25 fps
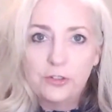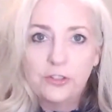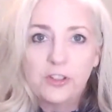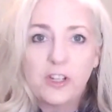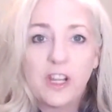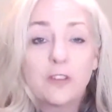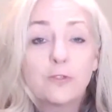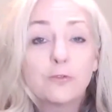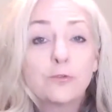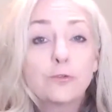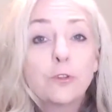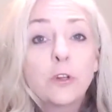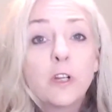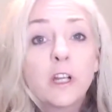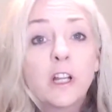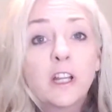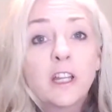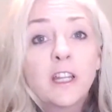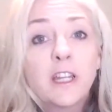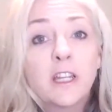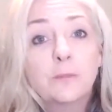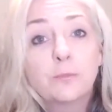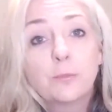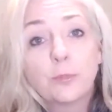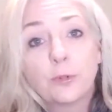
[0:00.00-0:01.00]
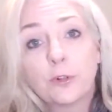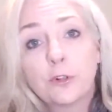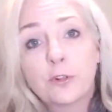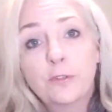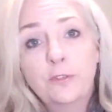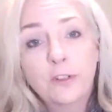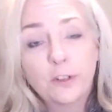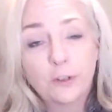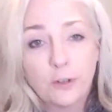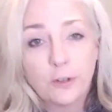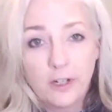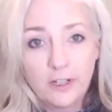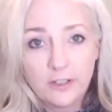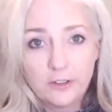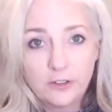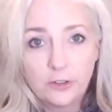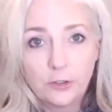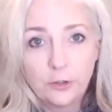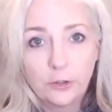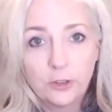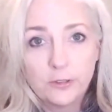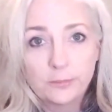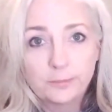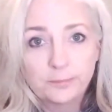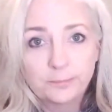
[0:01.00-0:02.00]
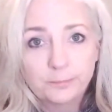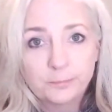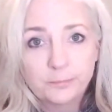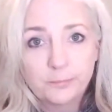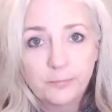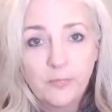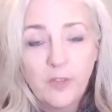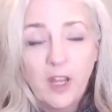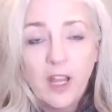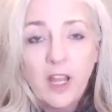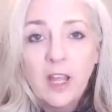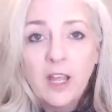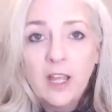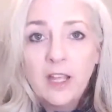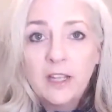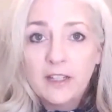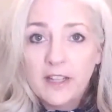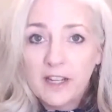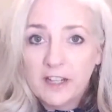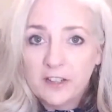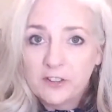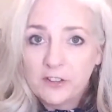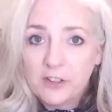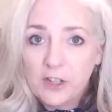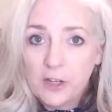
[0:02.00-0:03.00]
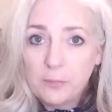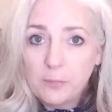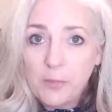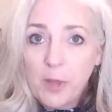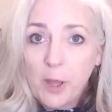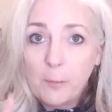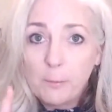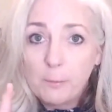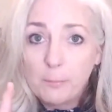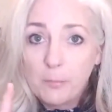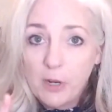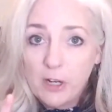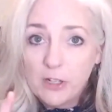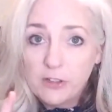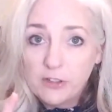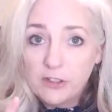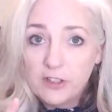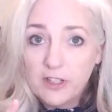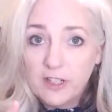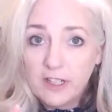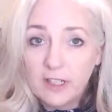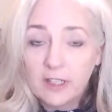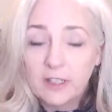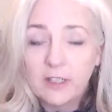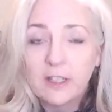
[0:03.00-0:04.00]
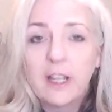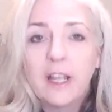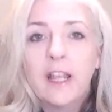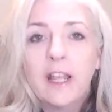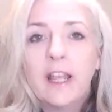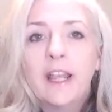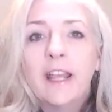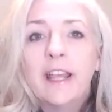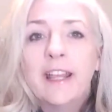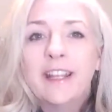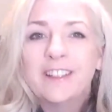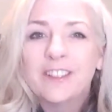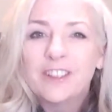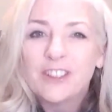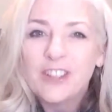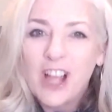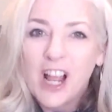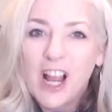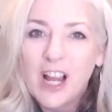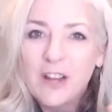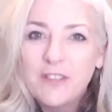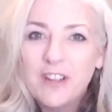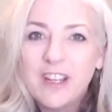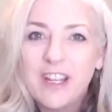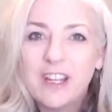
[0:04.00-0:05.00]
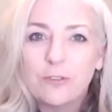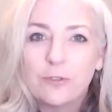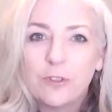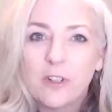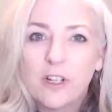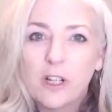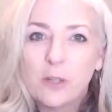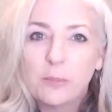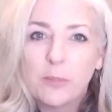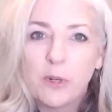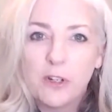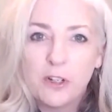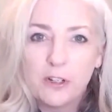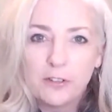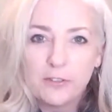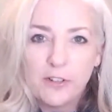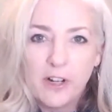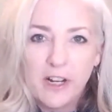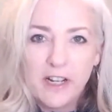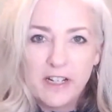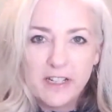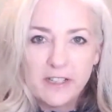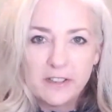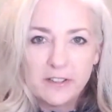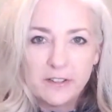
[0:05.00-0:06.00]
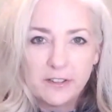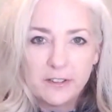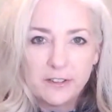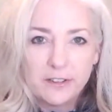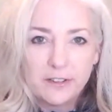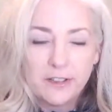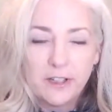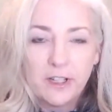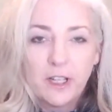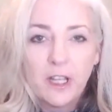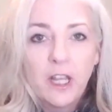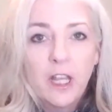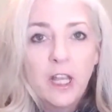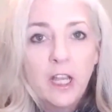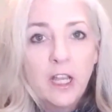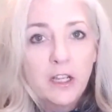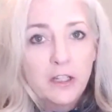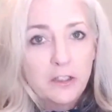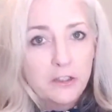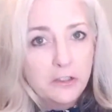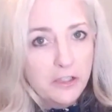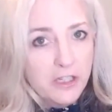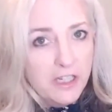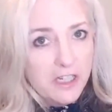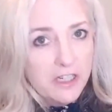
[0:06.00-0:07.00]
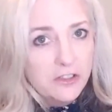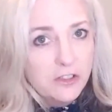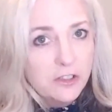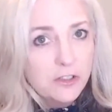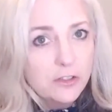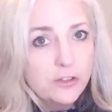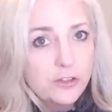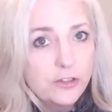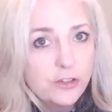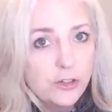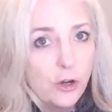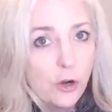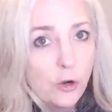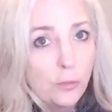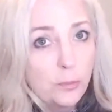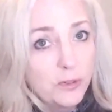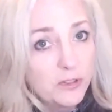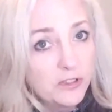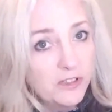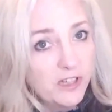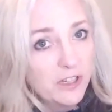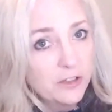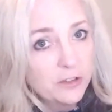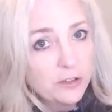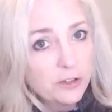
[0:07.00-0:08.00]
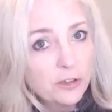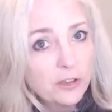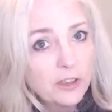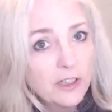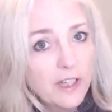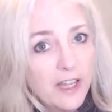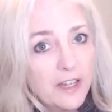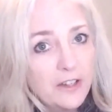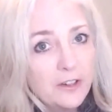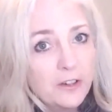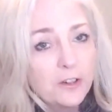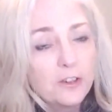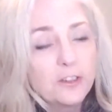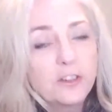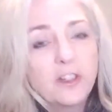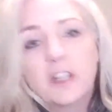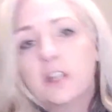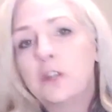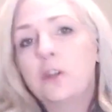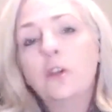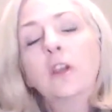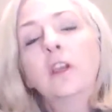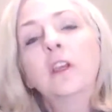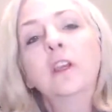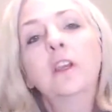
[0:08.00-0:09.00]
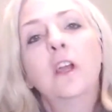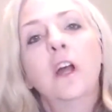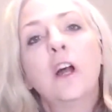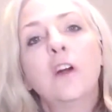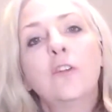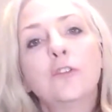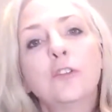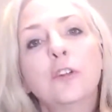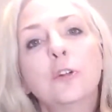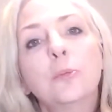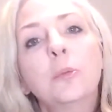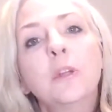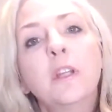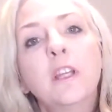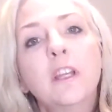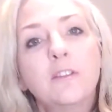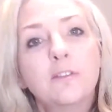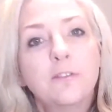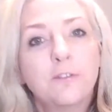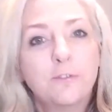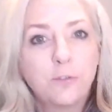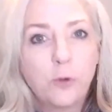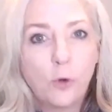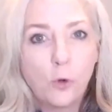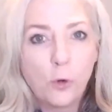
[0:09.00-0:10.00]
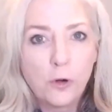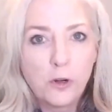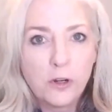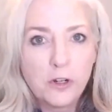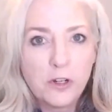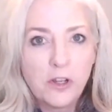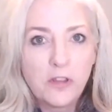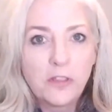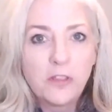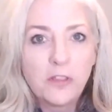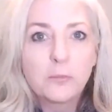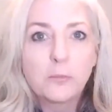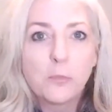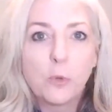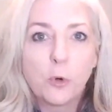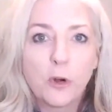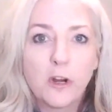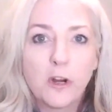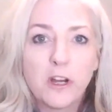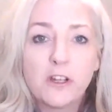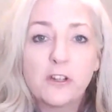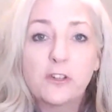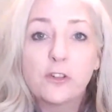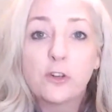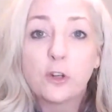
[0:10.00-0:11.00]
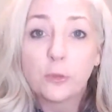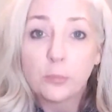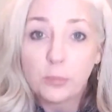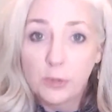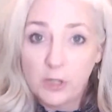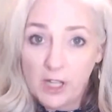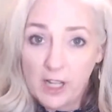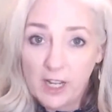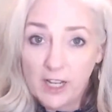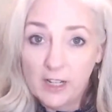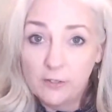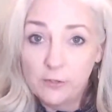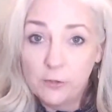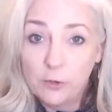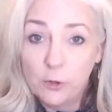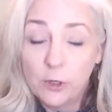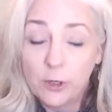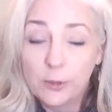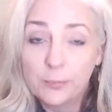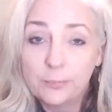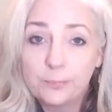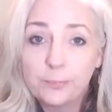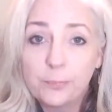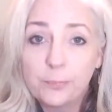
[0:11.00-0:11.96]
can really improve your credit score. Next up, budgeting. It's time to get real about your finances. You need to show potential lenders that you can comfortably afford the mortgage you're applying for.